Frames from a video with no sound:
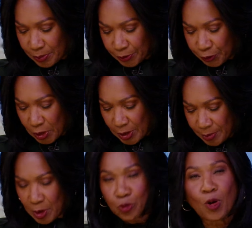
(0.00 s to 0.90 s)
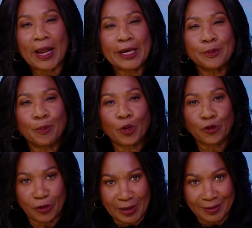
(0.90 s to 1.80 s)
From Ryan
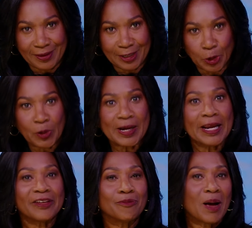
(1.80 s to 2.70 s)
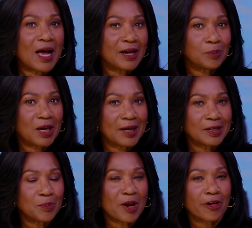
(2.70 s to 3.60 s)
Murphy, the creative mind
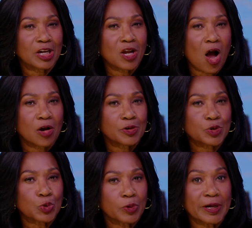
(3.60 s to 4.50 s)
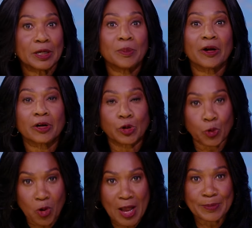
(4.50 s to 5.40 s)
behind American Horror Story and American
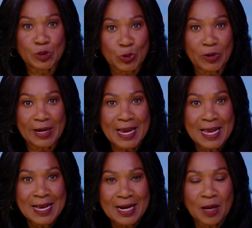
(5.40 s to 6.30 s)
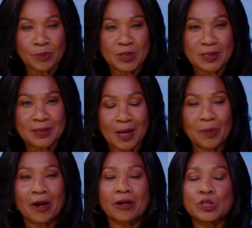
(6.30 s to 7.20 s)
Crime Story, comes
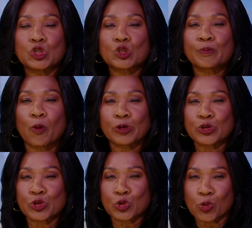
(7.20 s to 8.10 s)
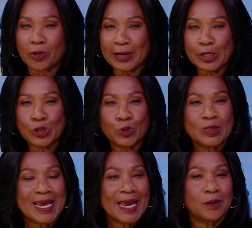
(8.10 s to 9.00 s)
American Sports Story, a new
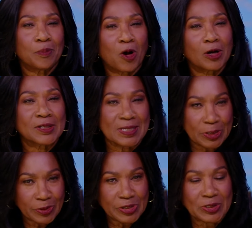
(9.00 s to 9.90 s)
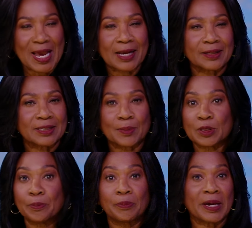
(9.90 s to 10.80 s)
10 part series tackling some
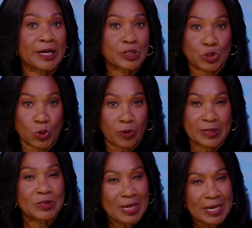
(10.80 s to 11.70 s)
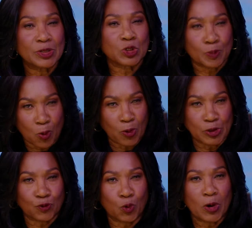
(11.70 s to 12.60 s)
of the biggest stories in
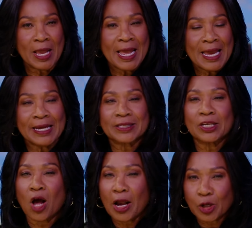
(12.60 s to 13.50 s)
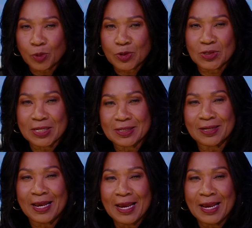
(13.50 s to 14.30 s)
sports. For its inaugural season,